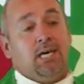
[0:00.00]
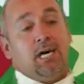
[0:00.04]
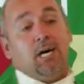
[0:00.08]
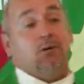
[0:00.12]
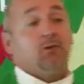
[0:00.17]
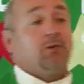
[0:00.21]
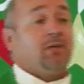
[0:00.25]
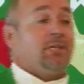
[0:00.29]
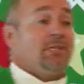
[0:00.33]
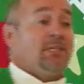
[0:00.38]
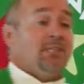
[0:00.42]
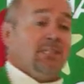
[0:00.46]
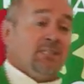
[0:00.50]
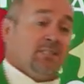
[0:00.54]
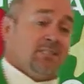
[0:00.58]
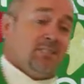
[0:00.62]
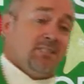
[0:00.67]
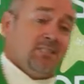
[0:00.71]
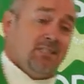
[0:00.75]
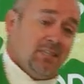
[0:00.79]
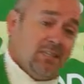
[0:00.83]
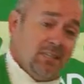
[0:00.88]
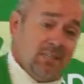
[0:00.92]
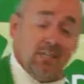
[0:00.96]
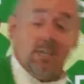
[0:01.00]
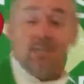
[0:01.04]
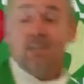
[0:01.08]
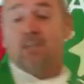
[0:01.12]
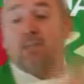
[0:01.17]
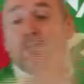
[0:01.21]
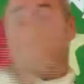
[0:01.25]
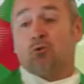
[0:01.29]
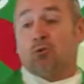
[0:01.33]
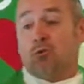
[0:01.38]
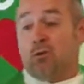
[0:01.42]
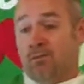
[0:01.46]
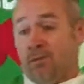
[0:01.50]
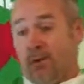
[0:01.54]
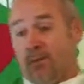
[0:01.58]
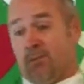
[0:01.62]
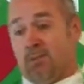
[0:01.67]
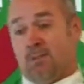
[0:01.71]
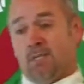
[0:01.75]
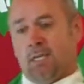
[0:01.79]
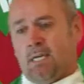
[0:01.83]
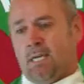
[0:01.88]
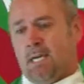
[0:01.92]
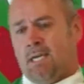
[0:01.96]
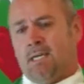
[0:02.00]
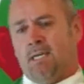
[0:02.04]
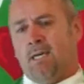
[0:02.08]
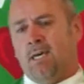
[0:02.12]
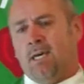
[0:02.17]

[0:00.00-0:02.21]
how he is in control of everything.